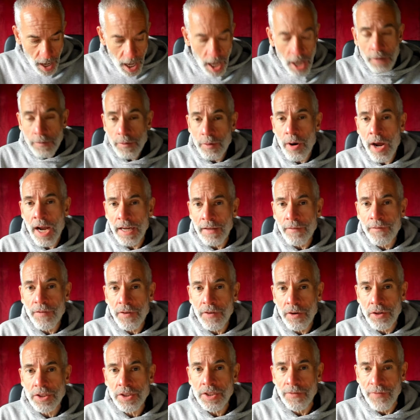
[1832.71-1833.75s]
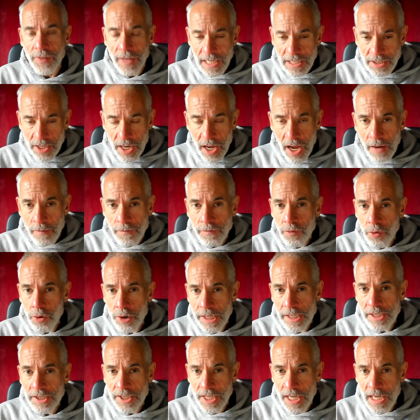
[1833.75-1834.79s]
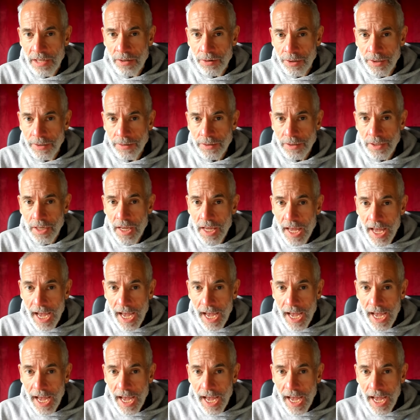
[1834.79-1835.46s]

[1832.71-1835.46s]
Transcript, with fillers: overriding philosophy is avoid seed oils.